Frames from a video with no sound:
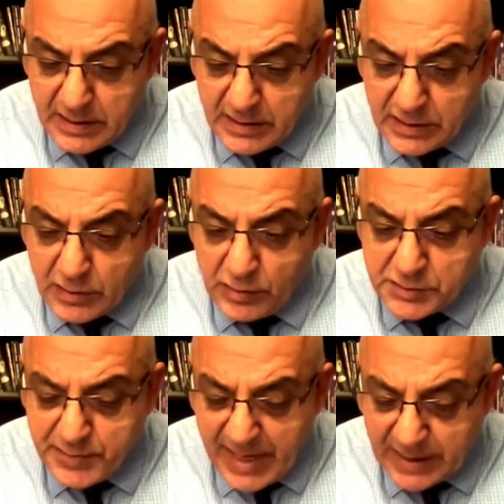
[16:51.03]
it goes
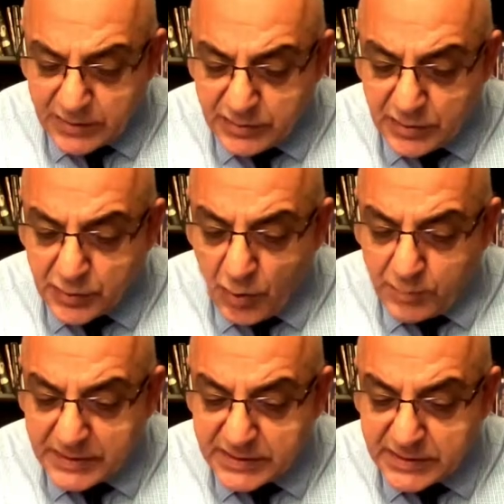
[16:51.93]
back to the
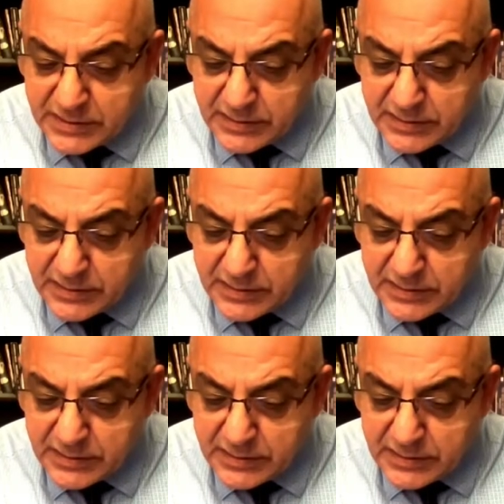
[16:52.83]
Romans.